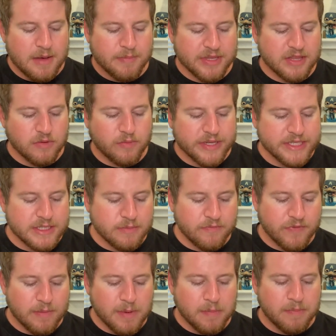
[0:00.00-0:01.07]
But the wisdom
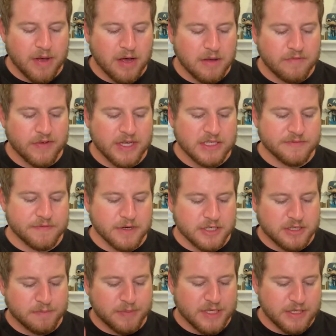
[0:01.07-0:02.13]
from above is
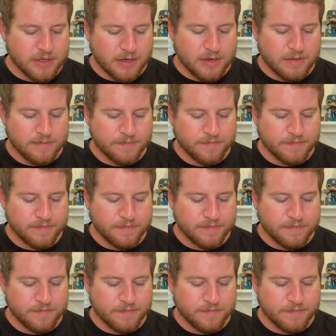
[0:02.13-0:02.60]
first pure,